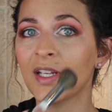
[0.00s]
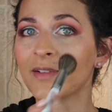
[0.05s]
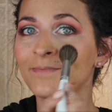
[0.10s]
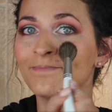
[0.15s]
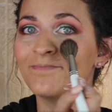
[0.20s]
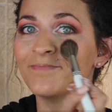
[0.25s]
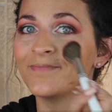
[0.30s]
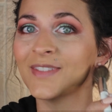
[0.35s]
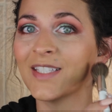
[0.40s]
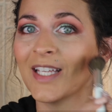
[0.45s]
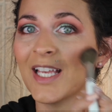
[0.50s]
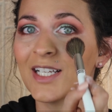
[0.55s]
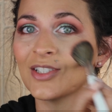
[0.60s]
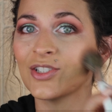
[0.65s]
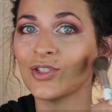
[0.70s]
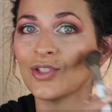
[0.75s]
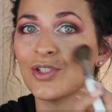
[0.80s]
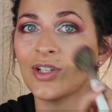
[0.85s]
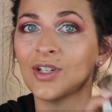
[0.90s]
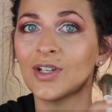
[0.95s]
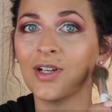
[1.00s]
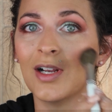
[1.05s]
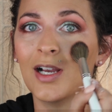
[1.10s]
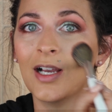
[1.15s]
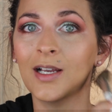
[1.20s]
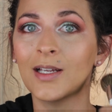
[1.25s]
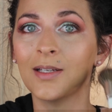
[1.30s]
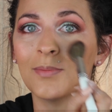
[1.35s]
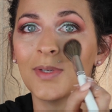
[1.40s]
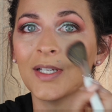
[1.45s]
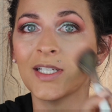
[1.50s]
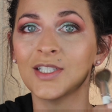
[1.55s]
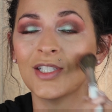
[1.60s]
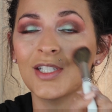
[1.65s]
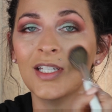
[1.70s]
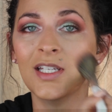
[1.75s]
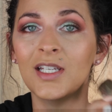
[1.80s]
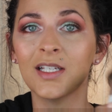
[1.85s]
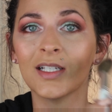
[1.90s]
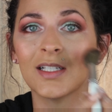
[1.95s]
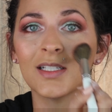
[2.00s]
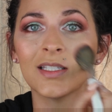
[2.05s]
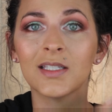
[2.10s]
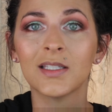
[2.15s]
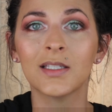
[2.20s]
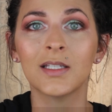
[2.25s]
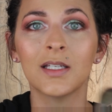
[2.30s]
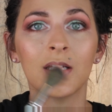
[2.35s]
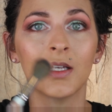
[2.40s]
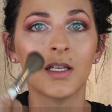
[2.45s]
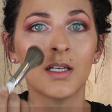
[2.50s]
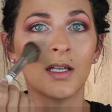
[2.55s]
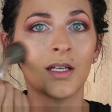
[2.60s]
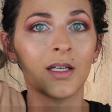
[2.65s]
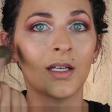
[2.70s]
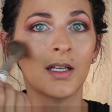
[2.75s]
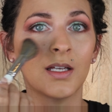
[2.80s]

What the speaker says: bit of texture on my cheeks.